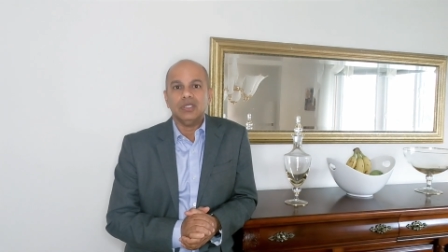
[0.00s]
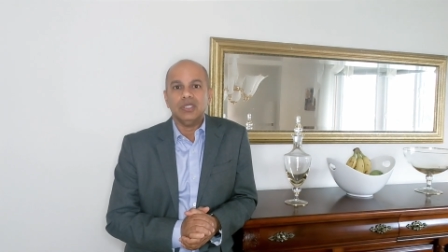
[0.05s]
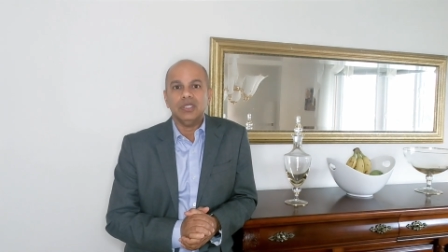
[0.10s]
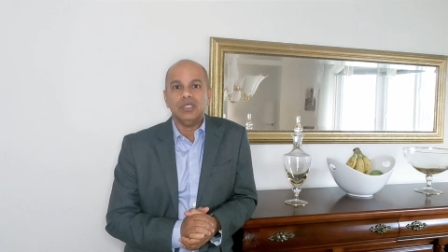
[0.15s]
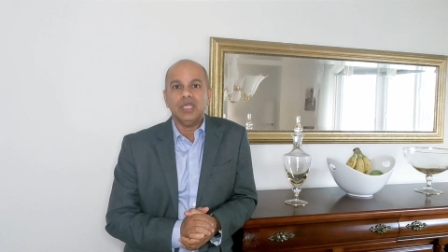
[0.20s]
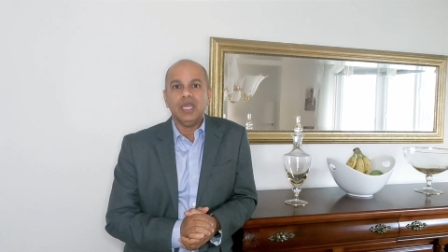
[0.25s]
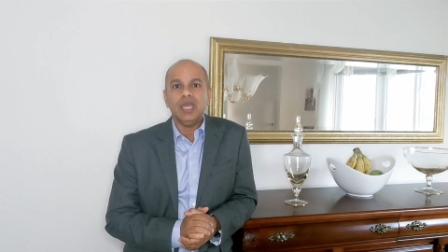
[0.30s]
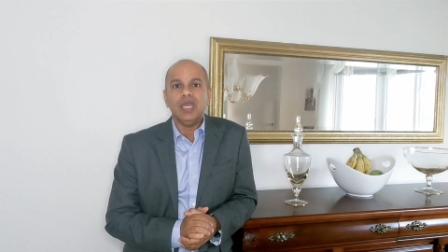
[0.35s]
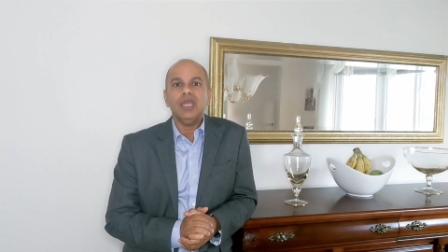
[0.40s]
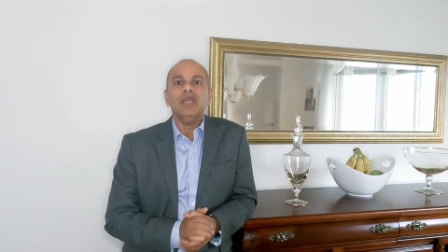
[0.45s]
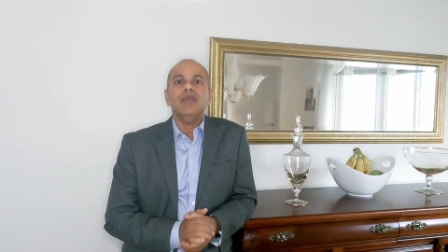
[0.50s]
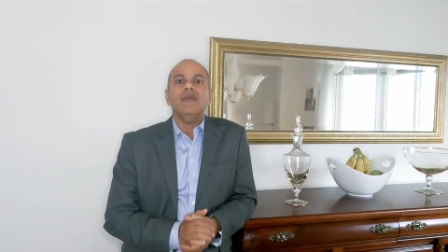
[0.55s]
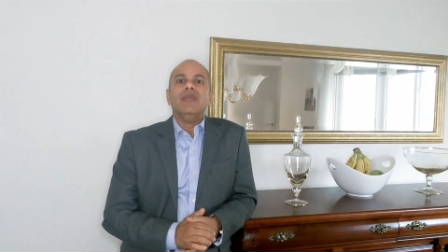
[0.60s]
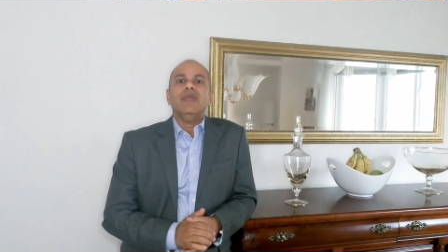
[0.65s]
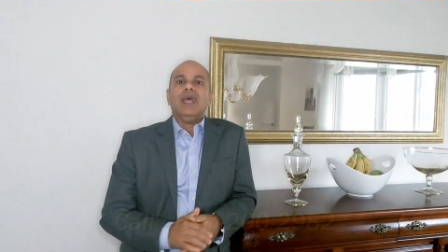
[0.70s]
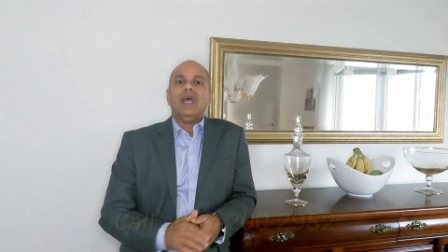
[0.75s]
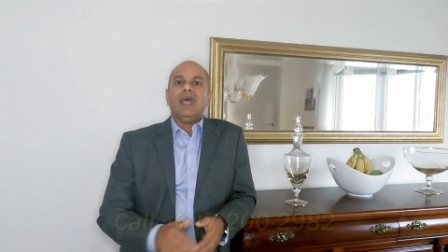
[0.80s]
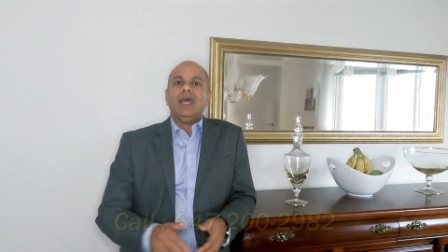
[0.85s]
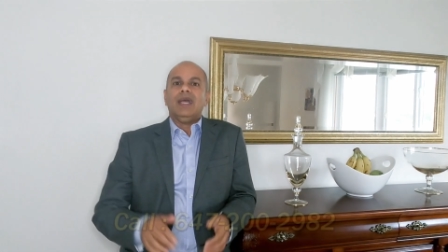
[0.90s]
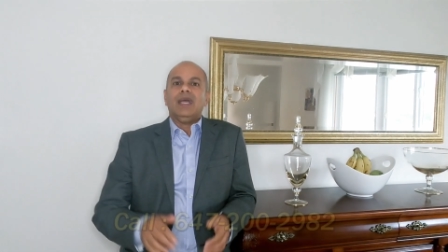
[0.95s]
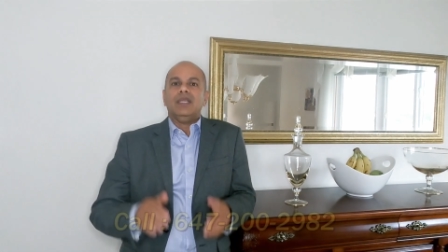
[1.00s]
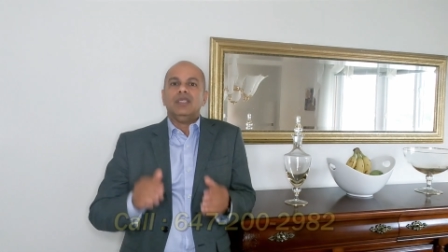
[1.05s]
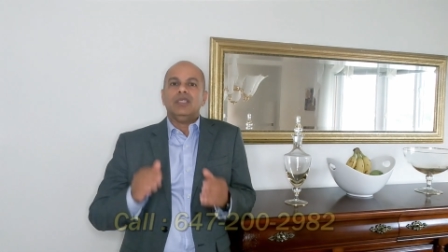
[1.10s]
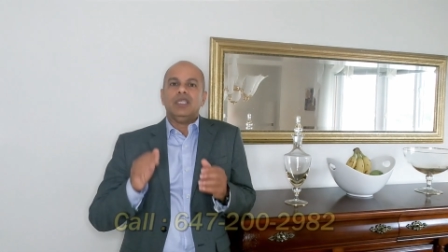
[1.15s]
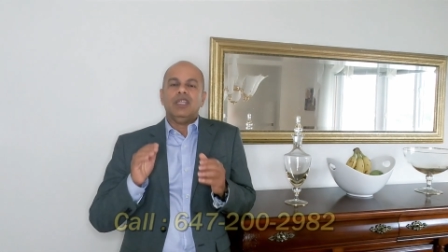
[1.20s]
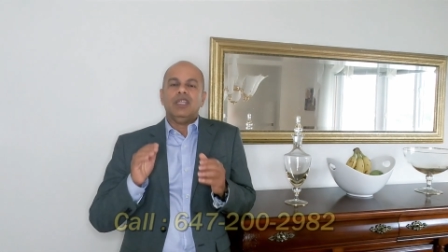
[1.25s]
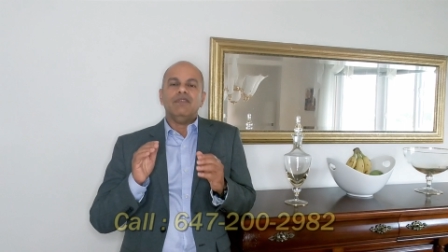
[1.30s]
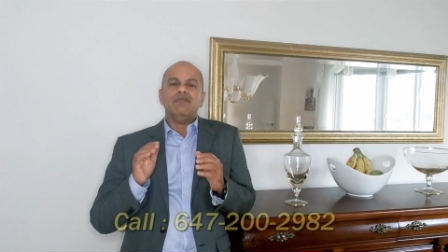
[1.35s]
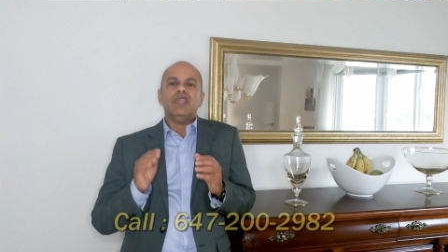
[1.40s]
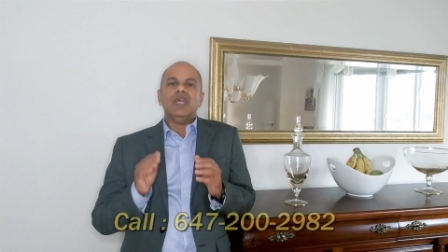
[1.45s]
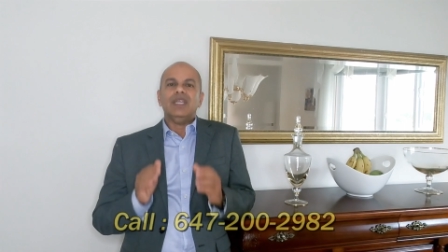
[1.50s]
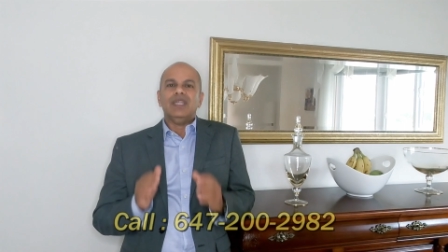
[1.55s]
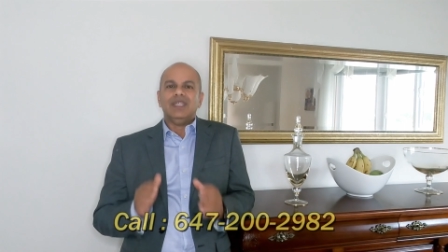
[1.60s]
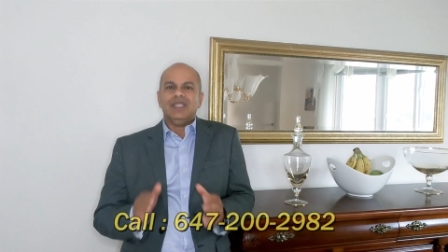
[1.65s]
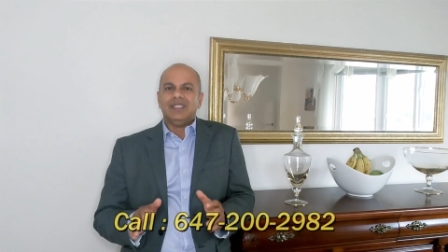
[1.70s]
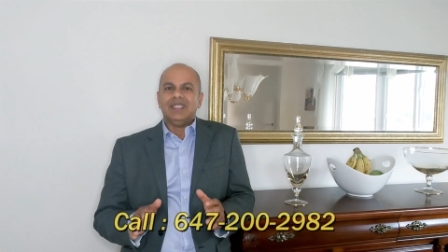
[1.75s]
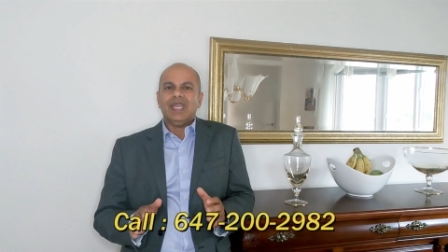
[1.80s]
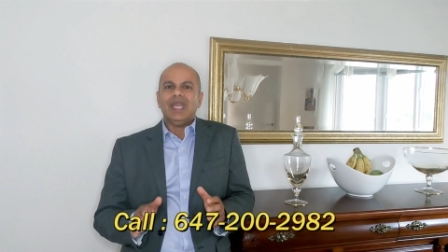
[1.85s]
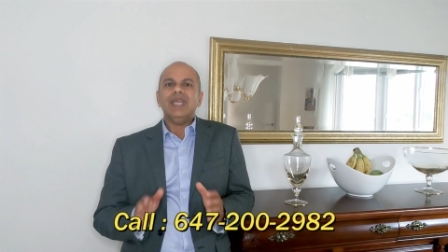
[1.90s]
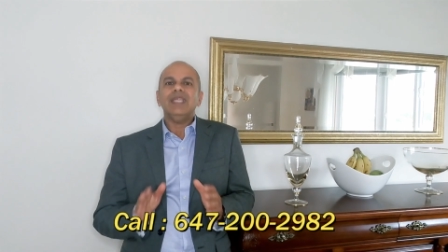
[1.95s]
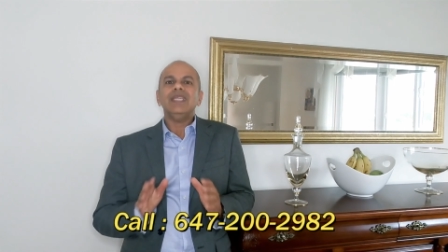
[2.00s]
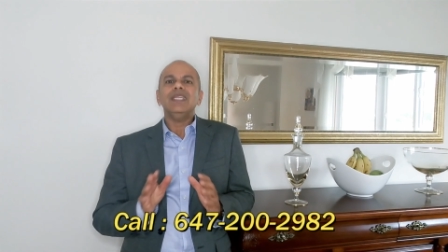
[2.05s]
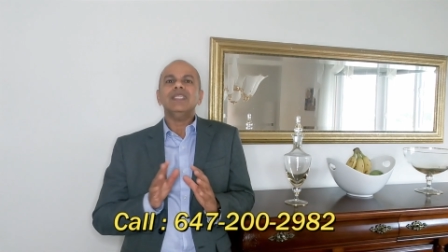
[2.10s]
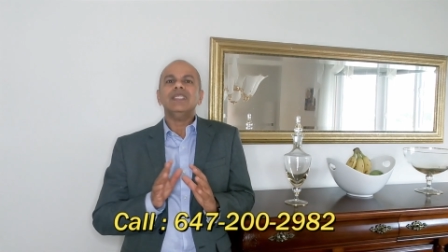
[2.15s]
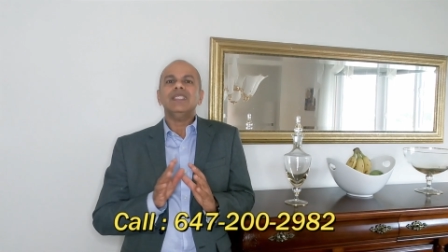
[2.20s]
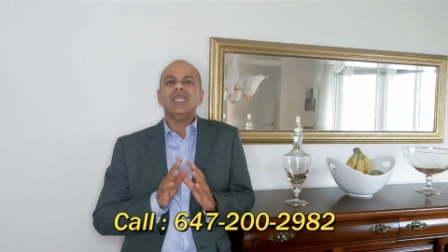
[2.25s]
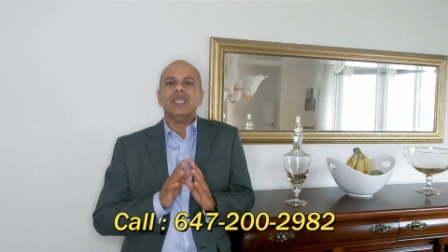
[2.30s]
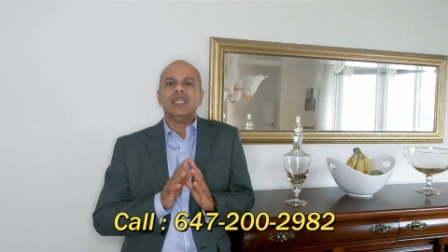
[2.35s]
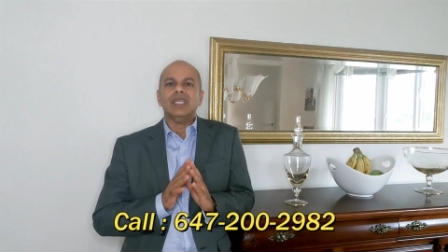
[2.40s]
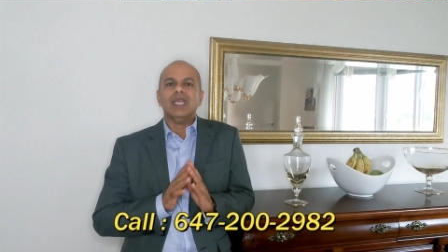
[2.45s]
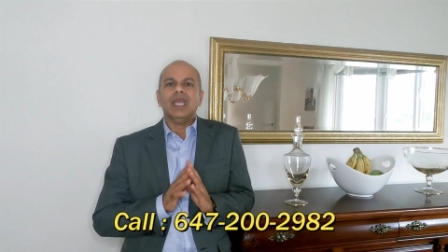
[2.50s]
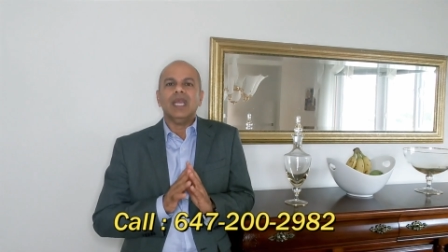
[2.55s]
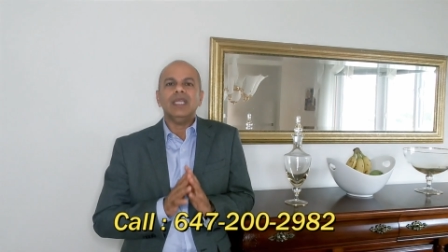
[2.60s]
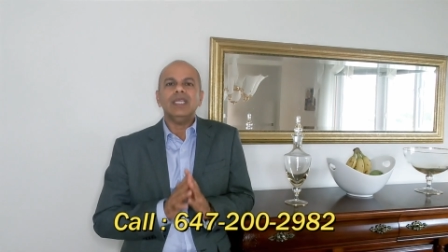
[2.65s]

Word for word: today and if there is anything,